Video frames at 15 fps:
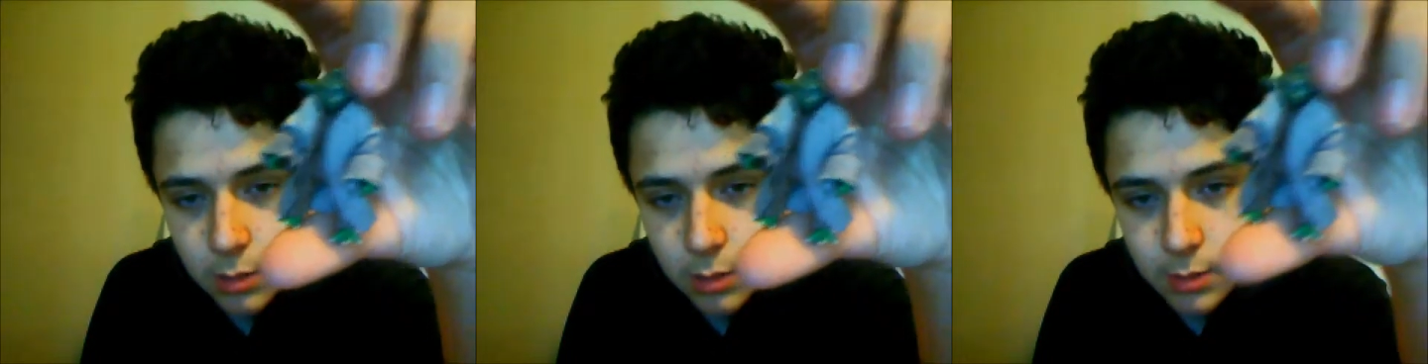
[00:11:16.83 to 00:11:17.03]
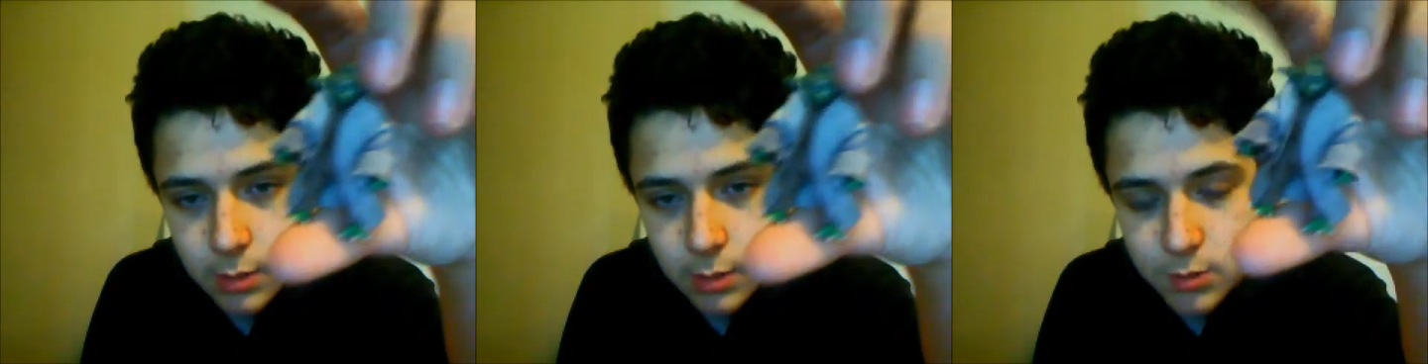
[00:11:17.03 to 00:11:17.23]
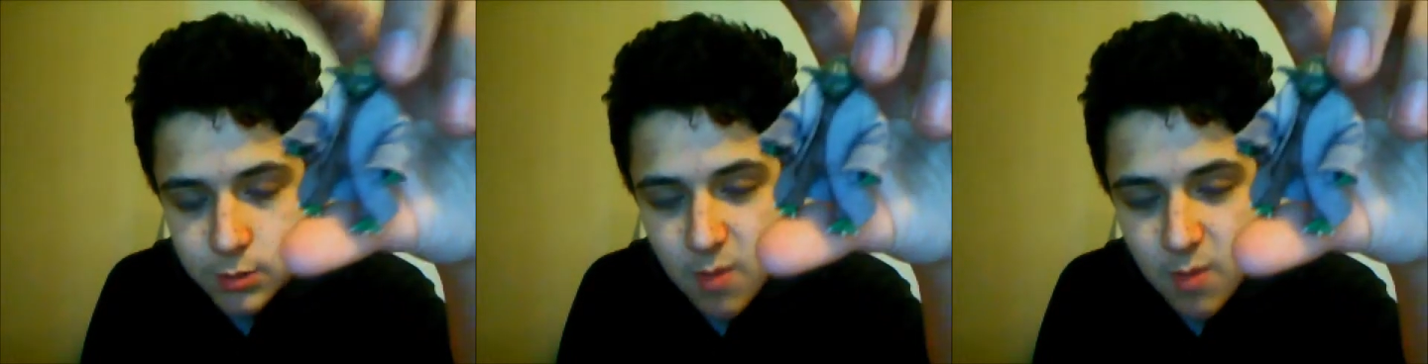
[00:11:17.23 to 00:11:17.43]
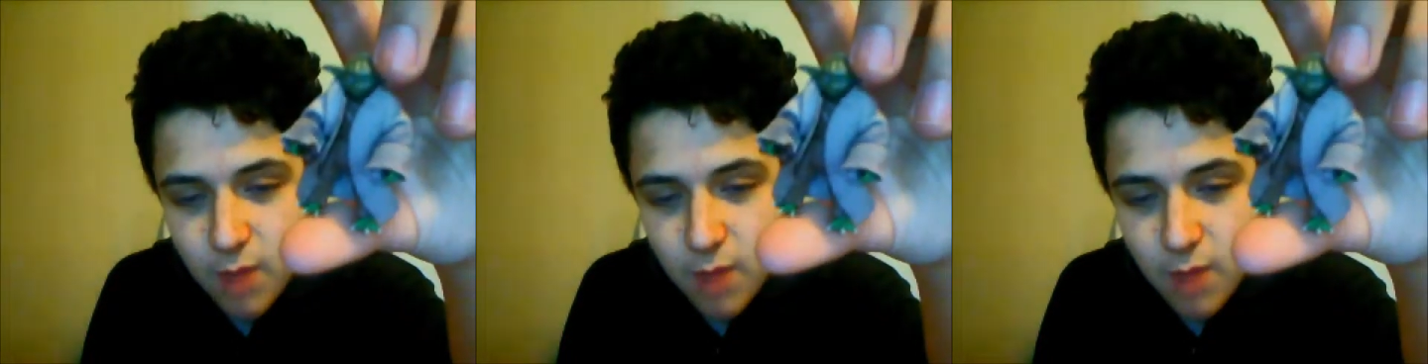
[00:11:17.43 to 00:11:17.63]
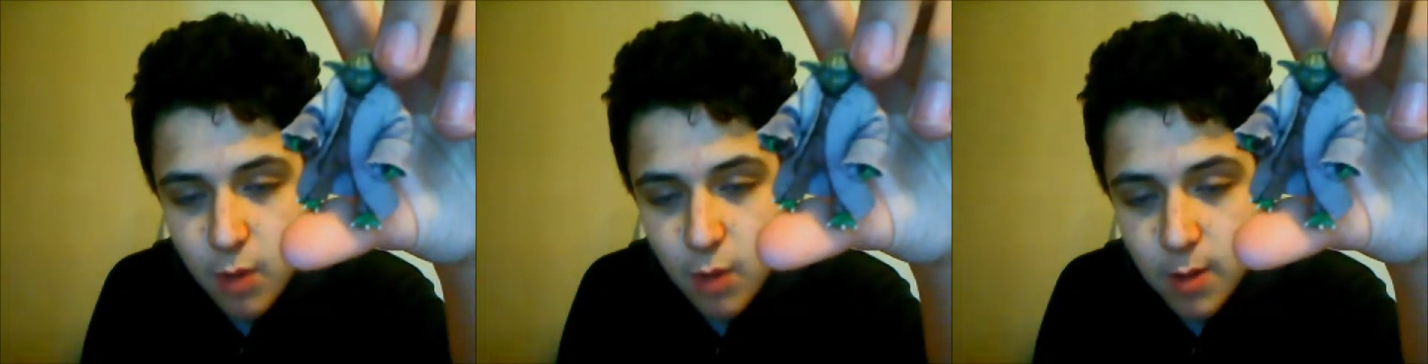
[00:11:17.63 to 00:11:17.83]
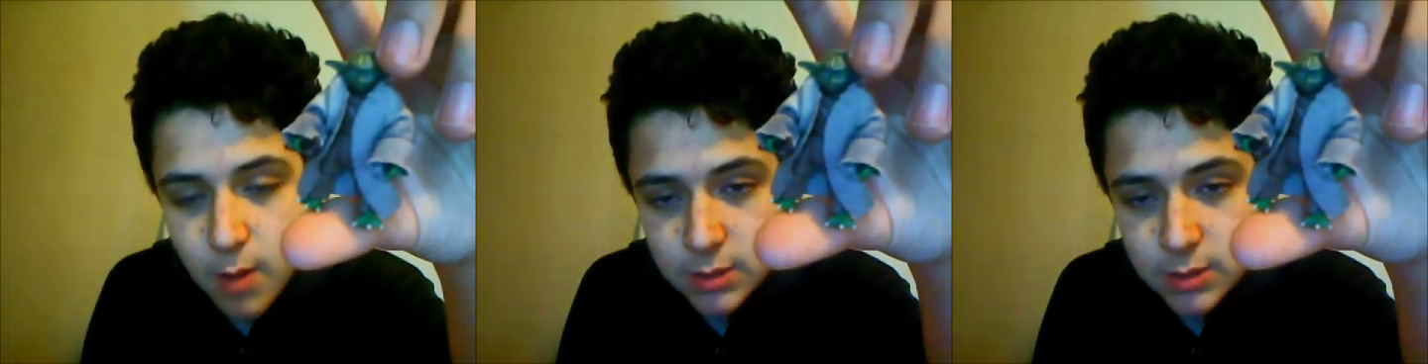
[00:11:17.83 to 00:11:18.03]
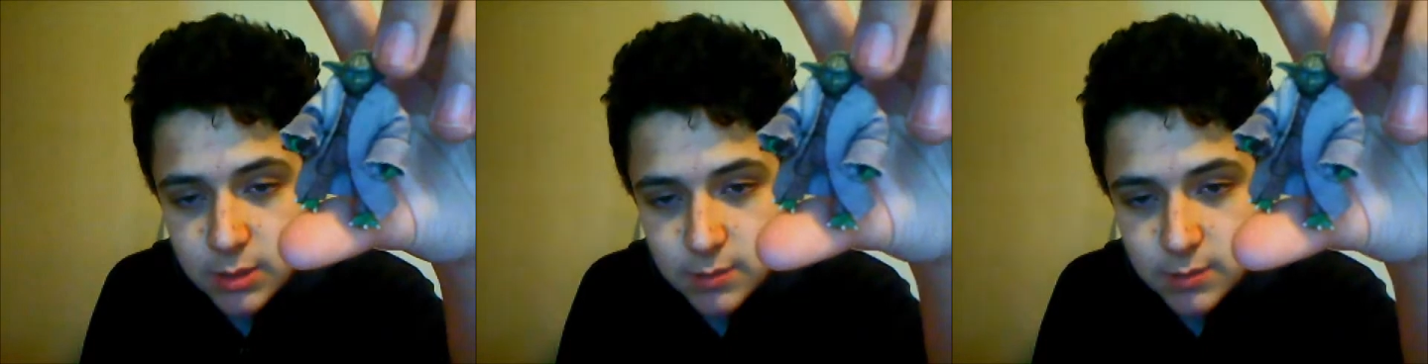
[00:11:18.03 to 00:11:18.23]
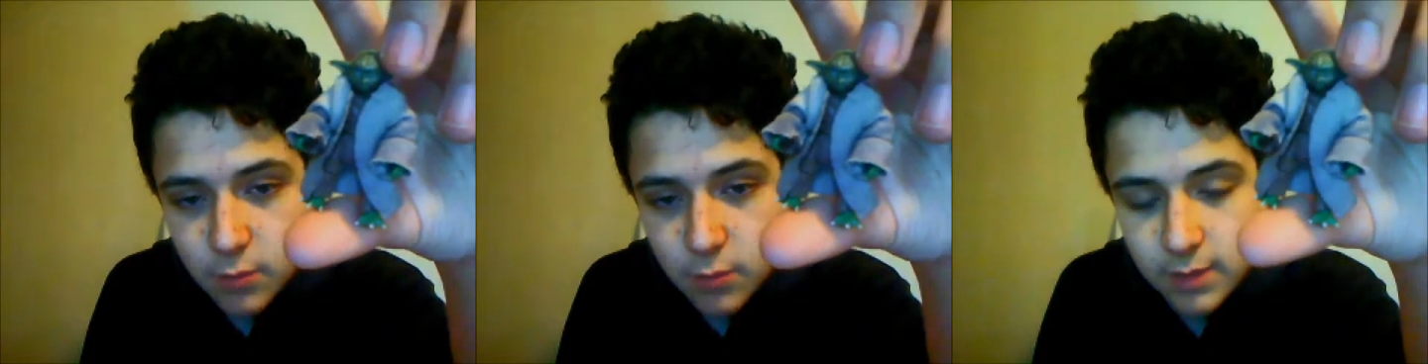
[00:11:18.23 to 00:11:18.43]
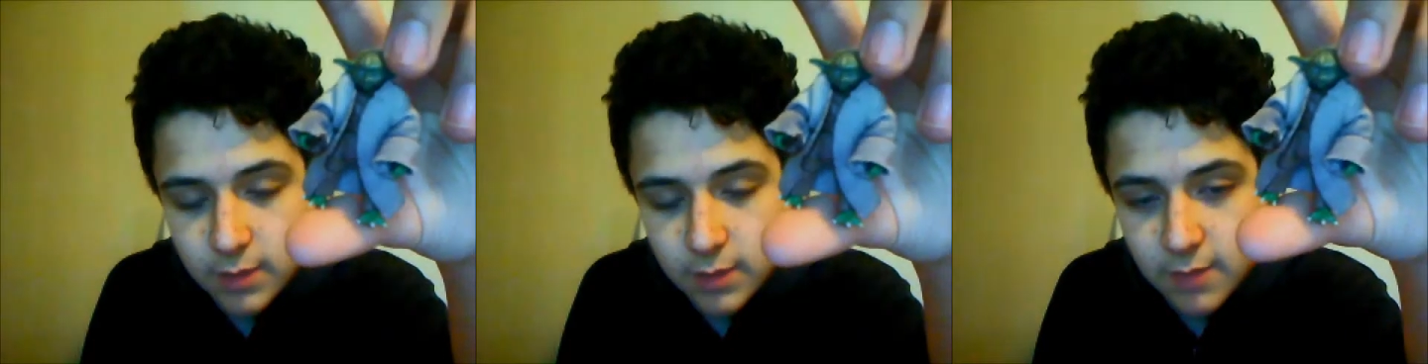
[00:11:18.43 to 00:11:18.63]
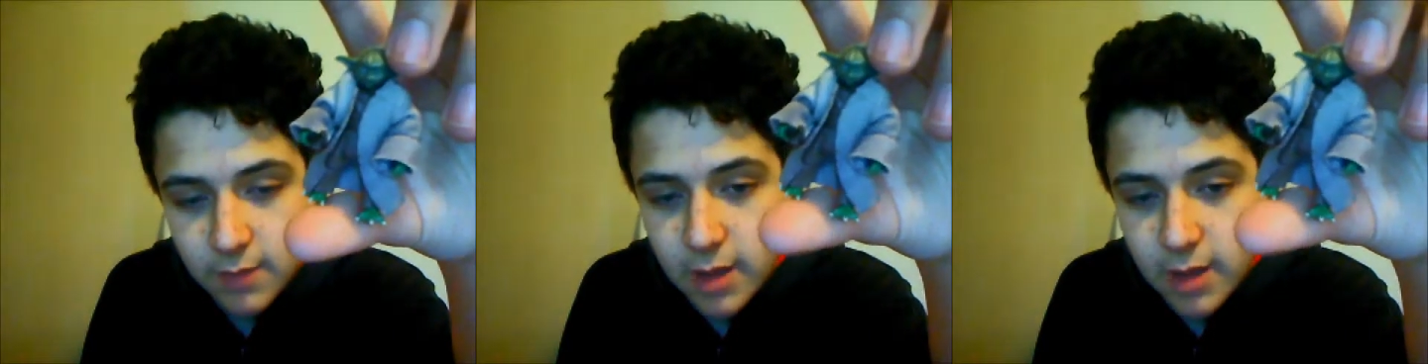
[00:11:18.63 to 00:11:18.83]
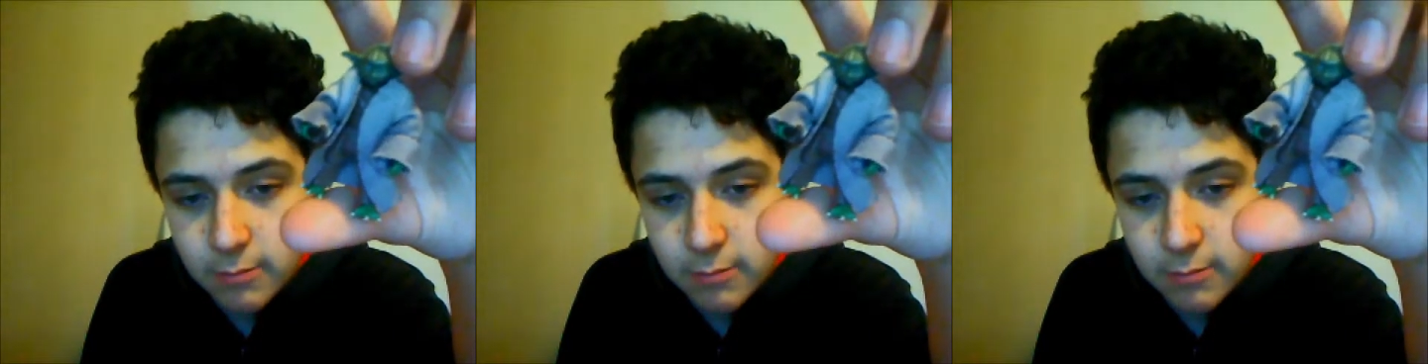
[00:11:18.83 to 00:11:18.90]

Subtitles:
swivel elbows is perfectly fine.